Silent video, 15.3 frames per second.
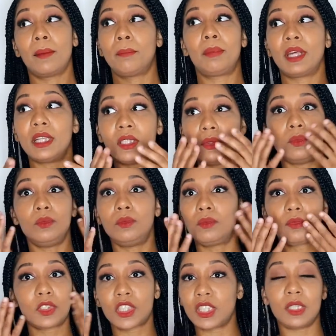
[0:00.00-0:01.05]
but
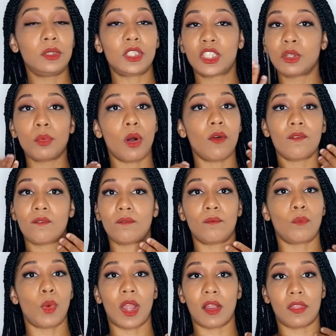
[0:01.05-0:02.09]
she won't
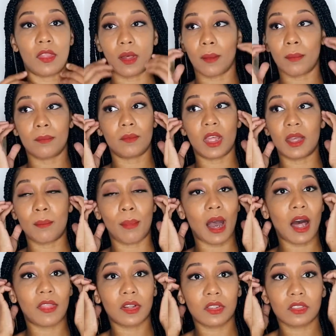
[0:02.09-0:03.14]
wear them. It
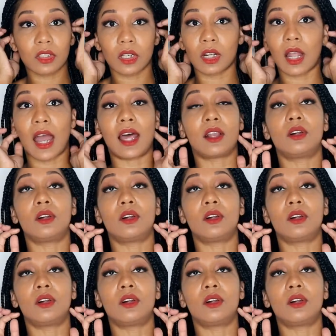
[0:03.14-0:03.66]
bothers her.